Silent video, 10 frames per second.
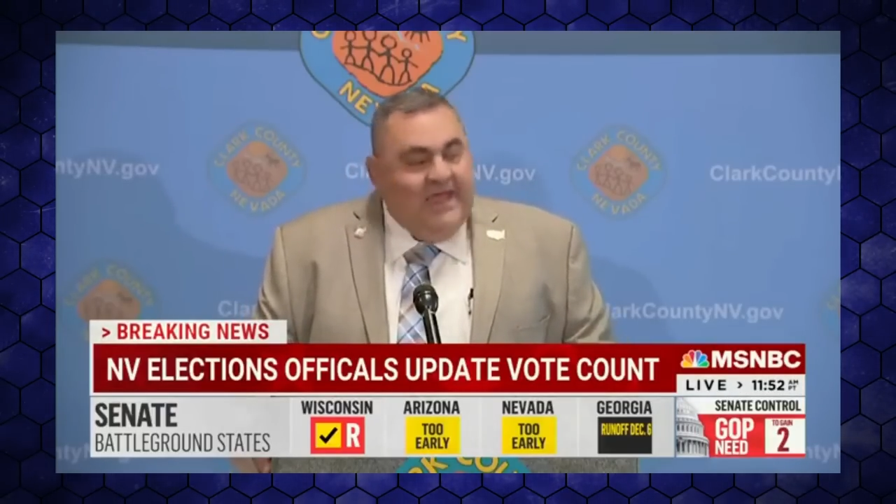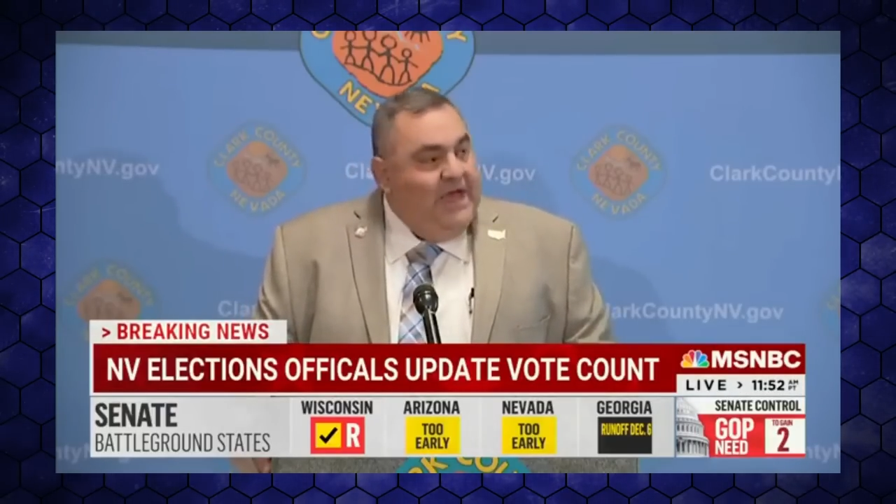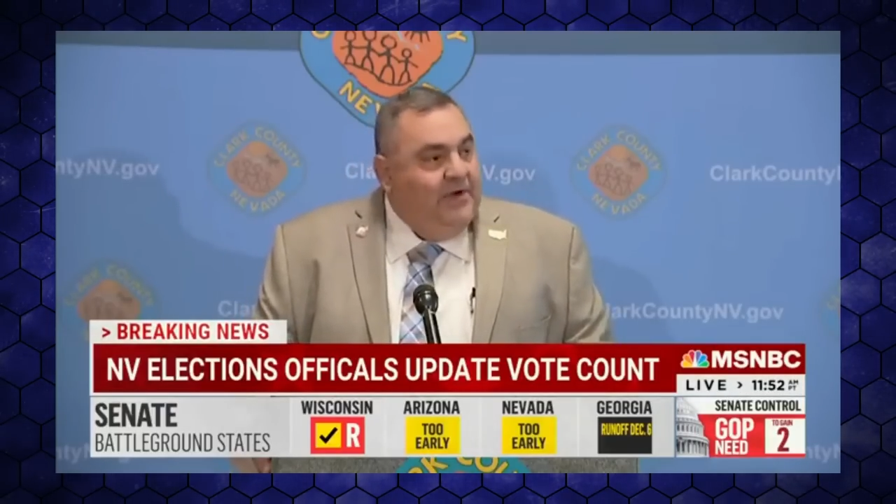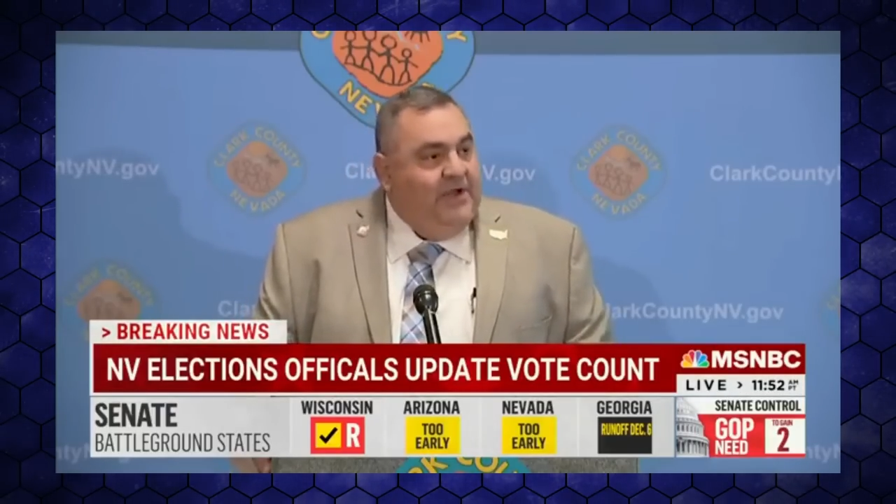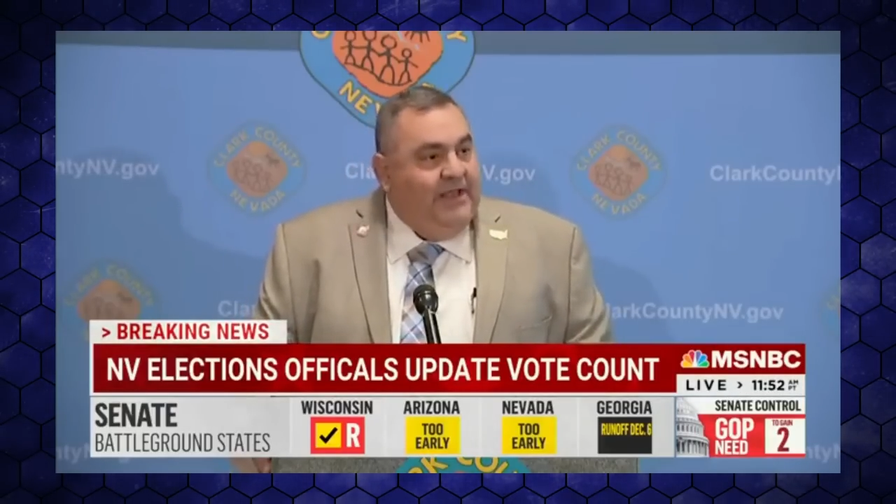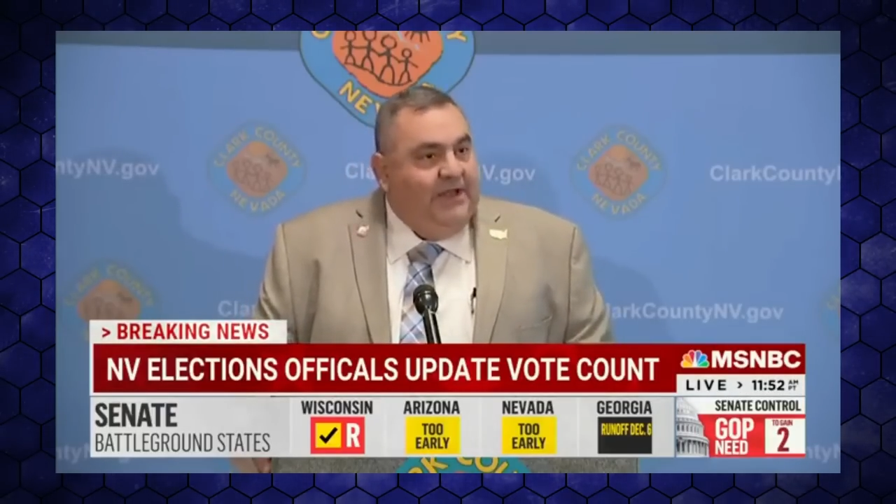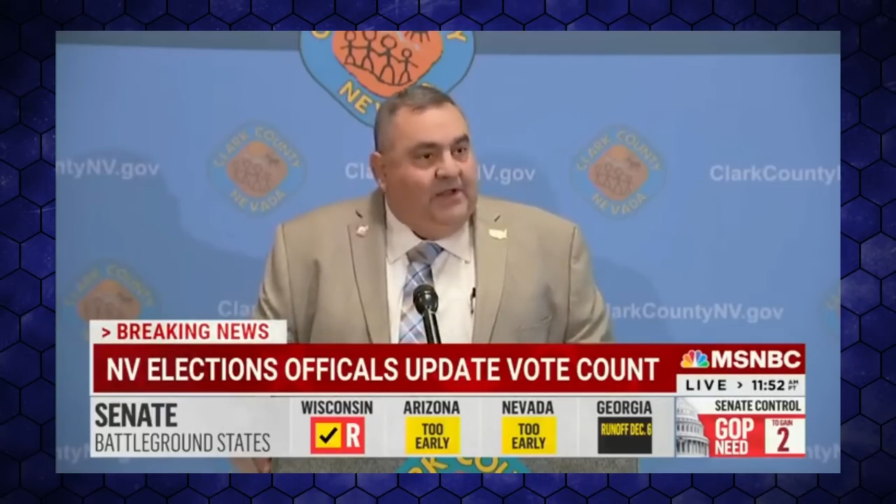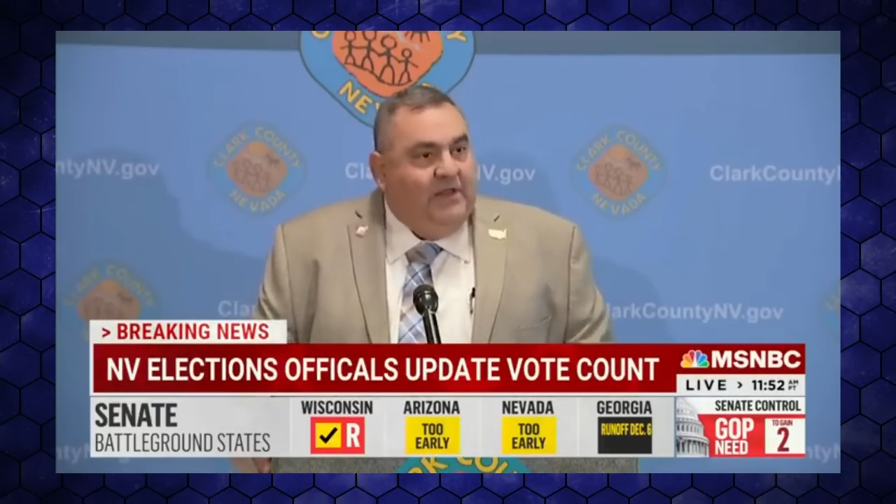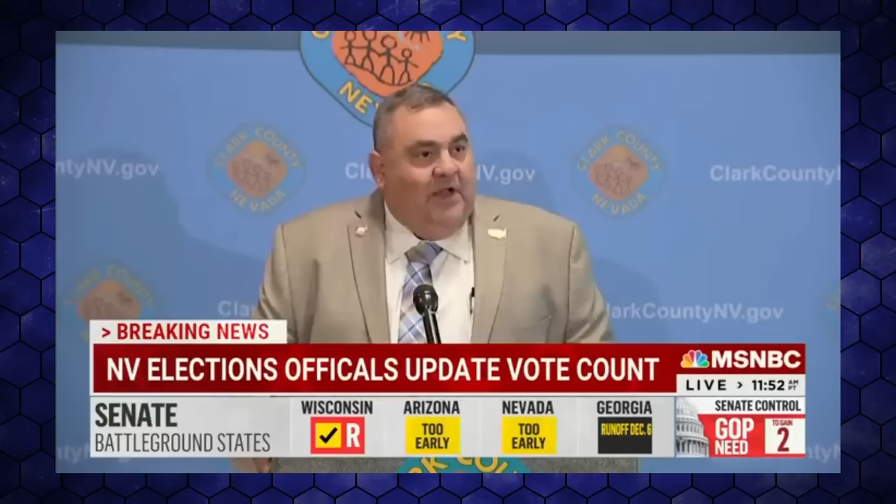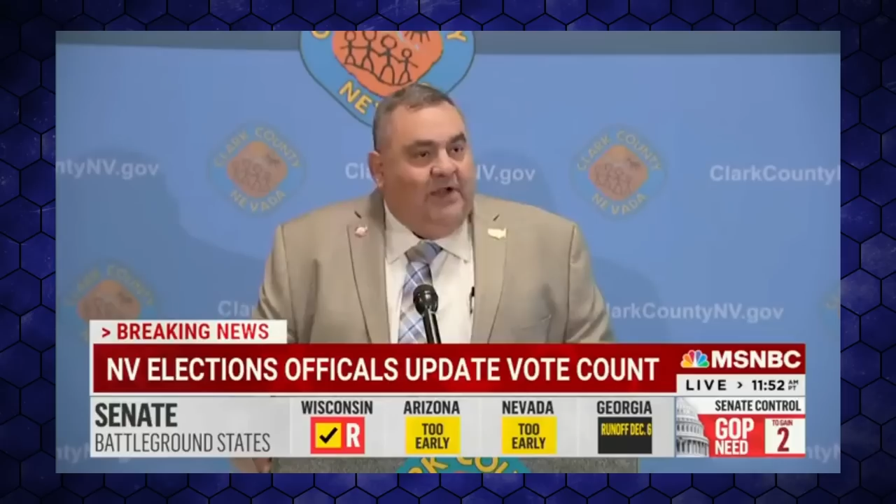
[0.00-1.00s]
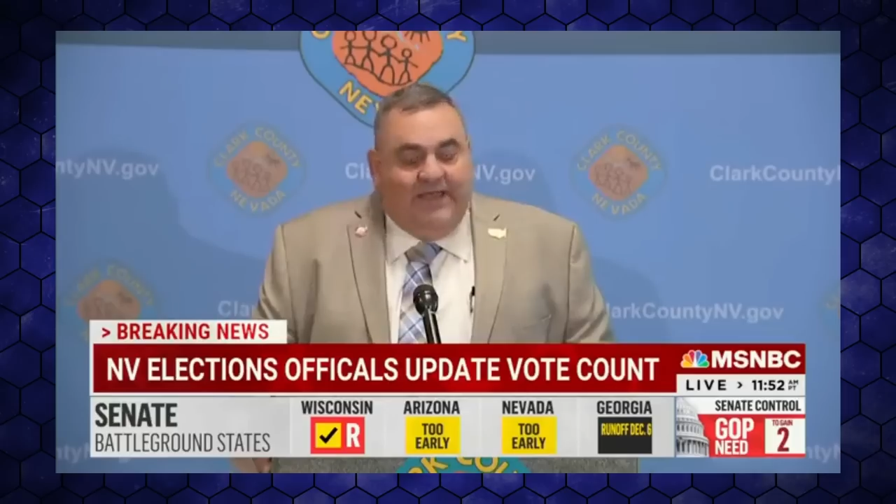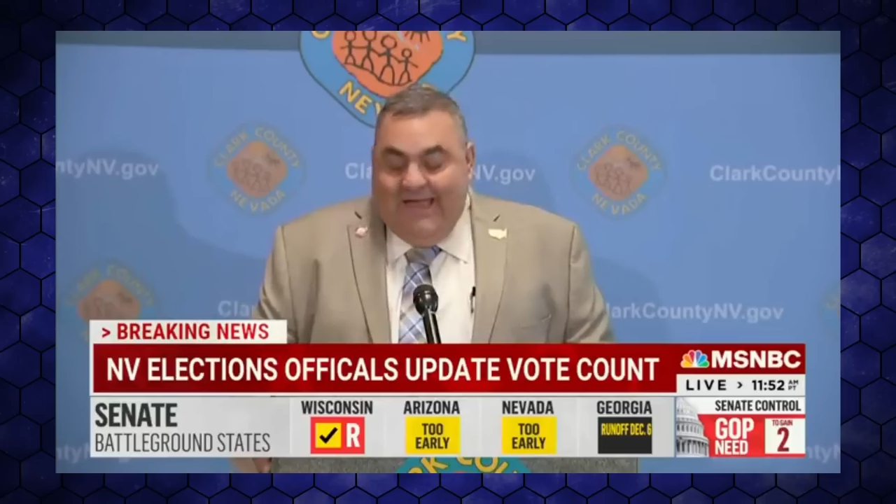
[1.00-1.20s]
counted in Clark